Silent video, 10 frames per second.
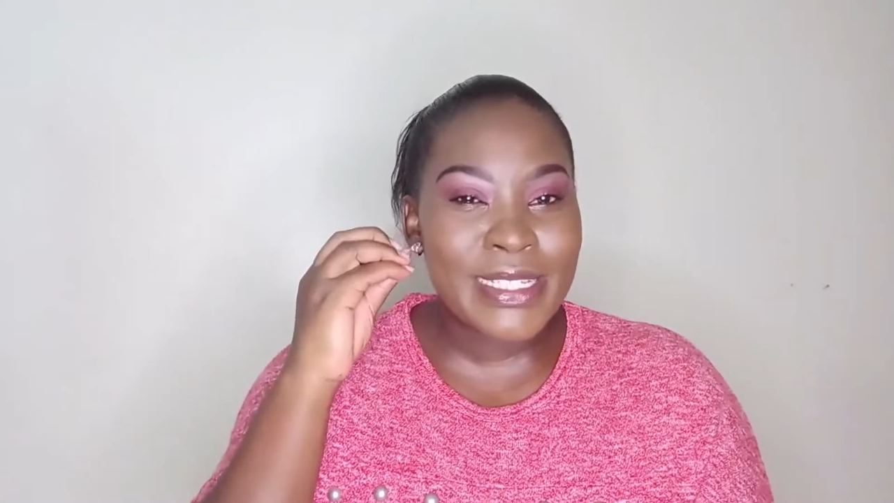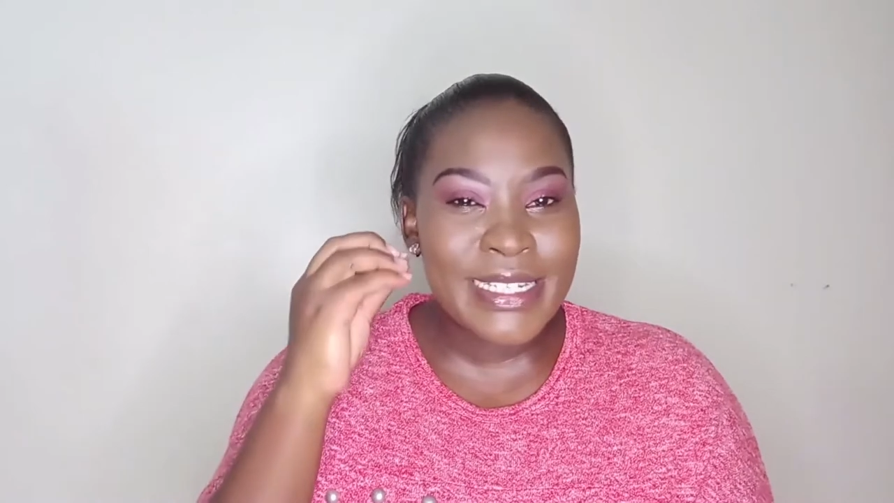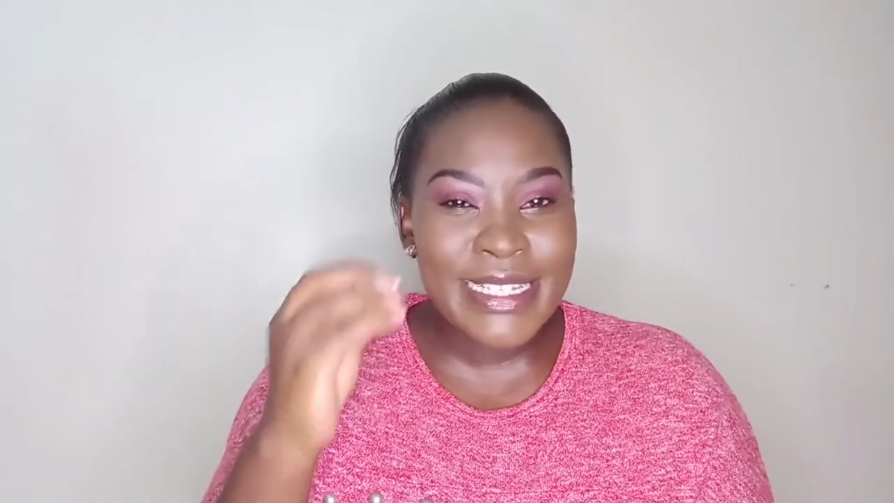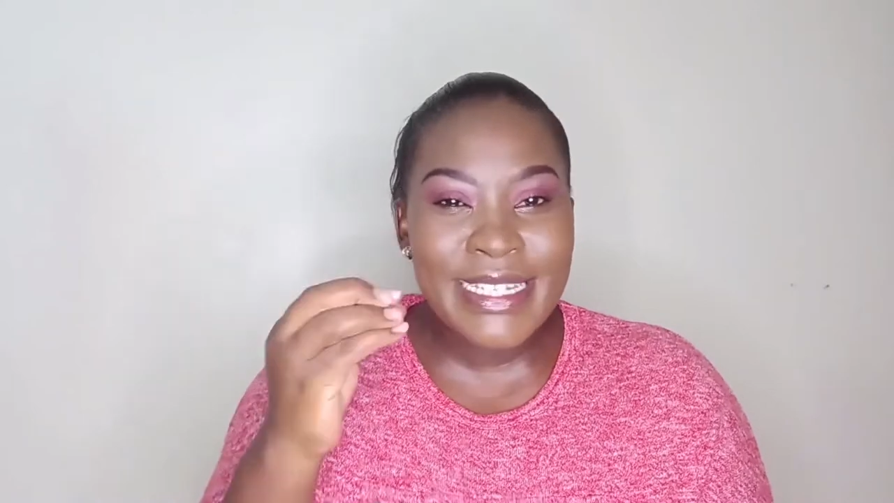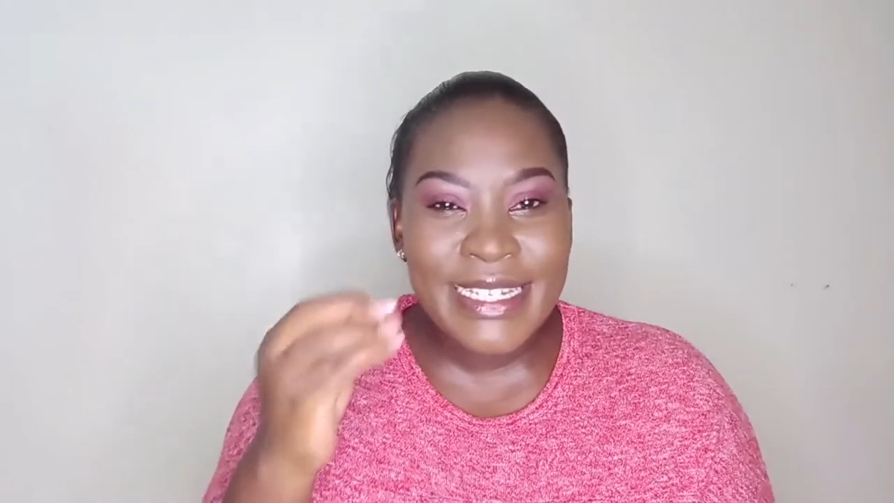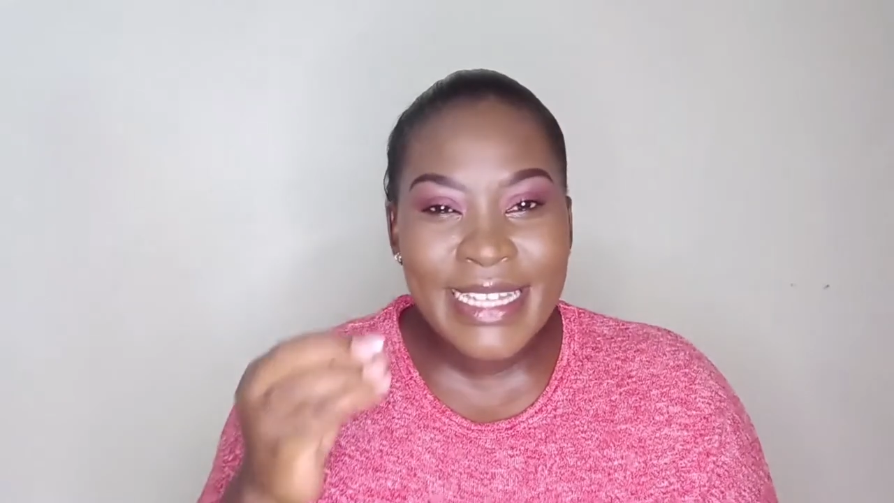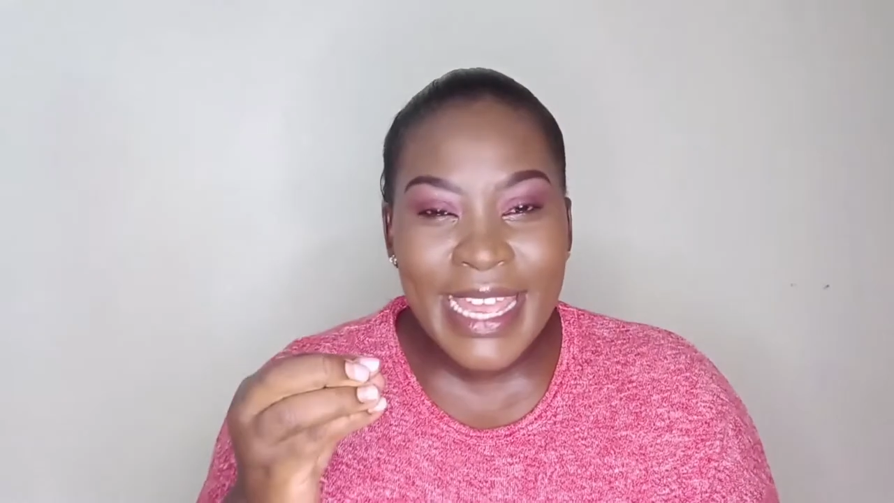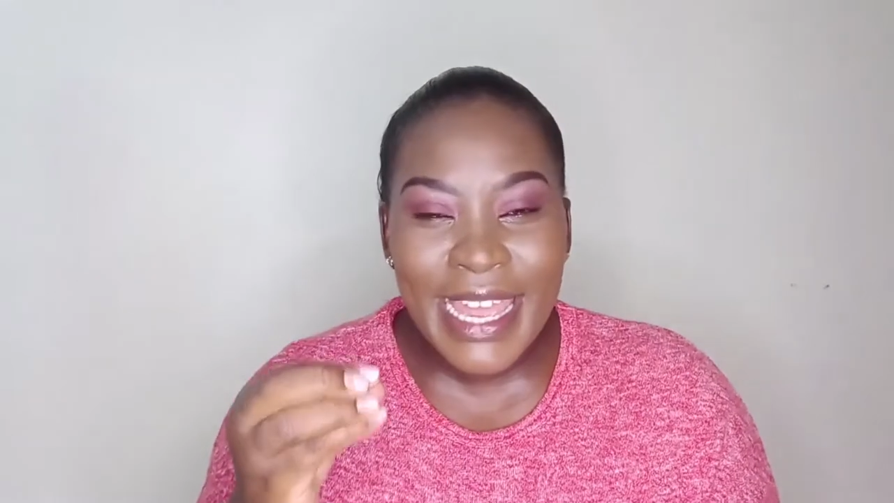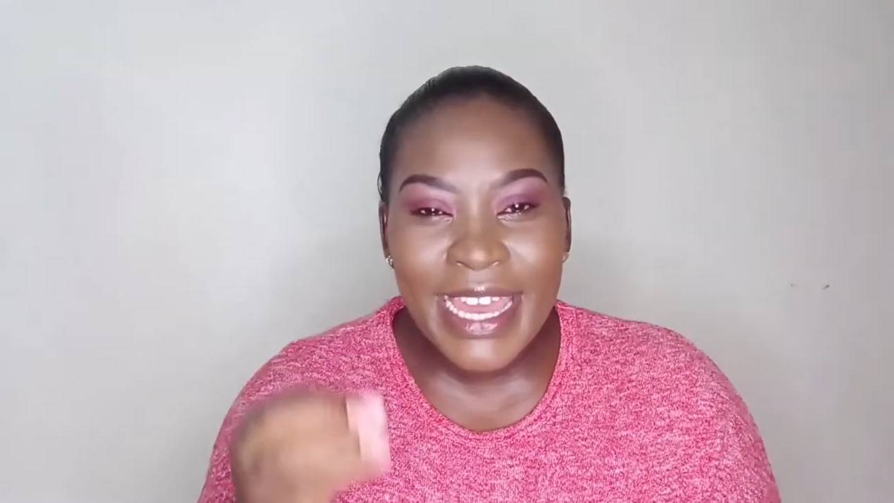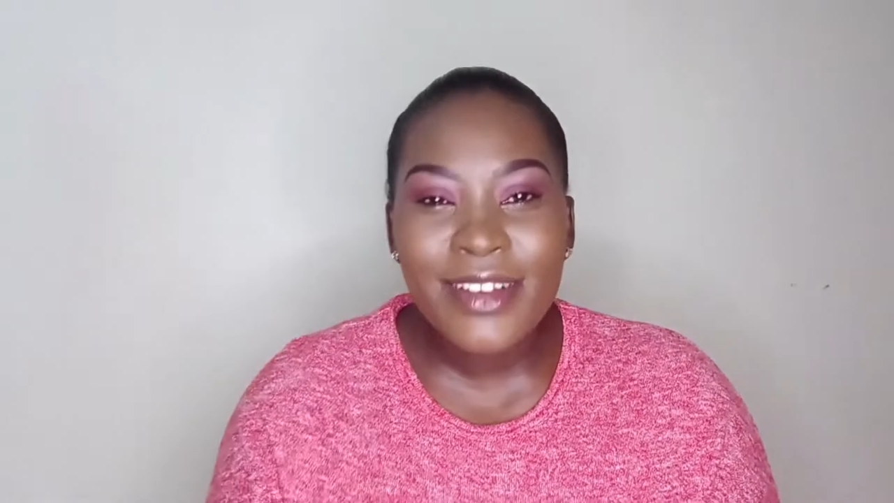
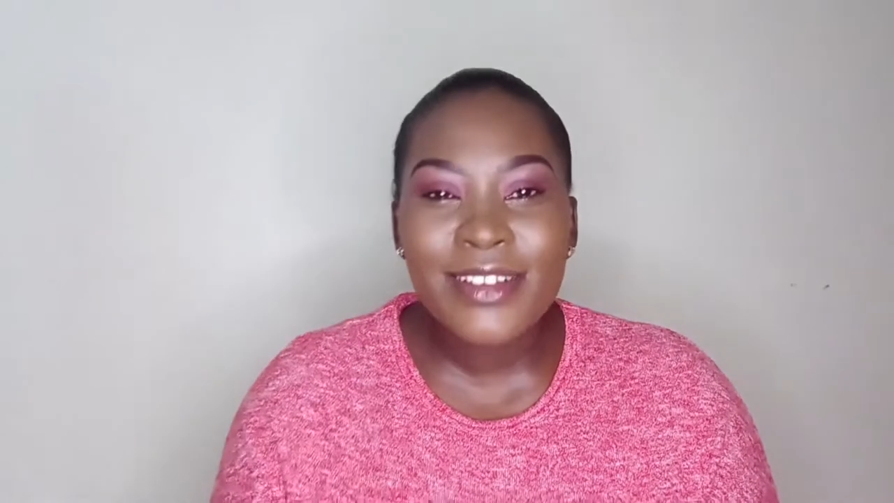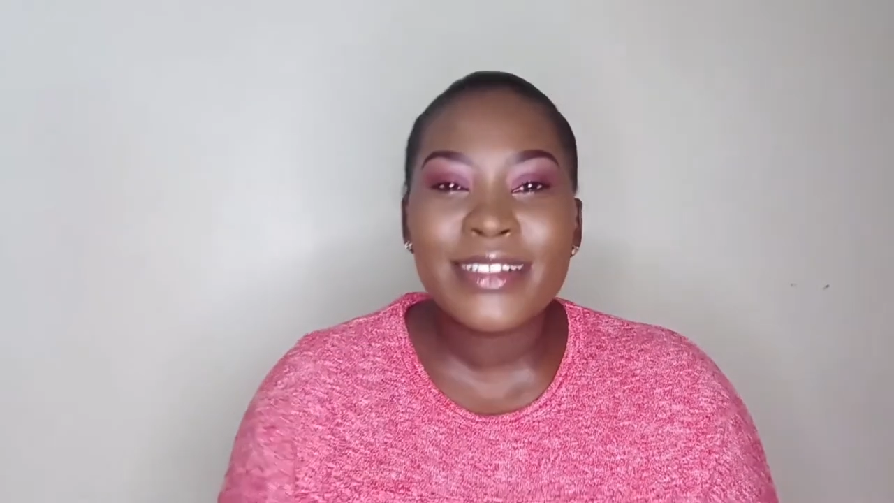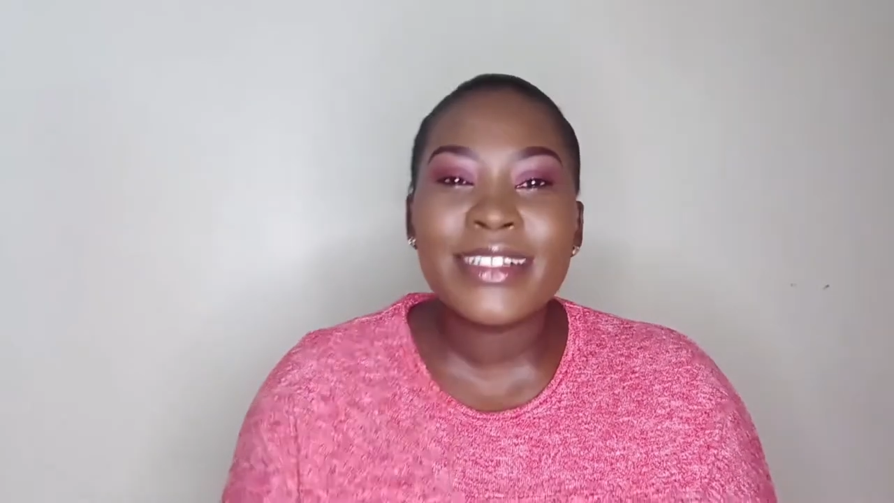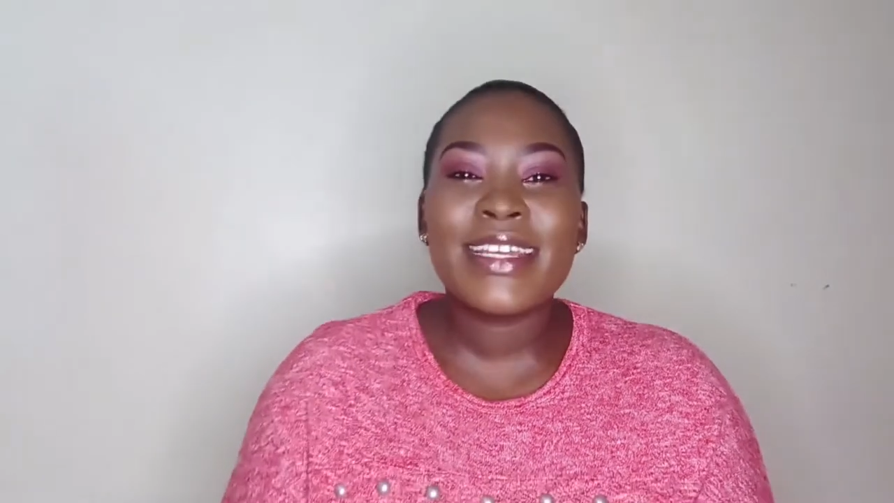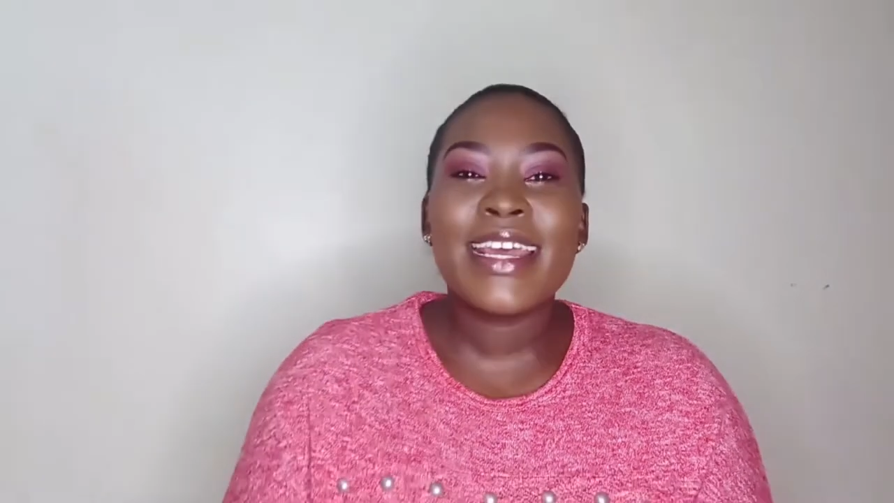detailed,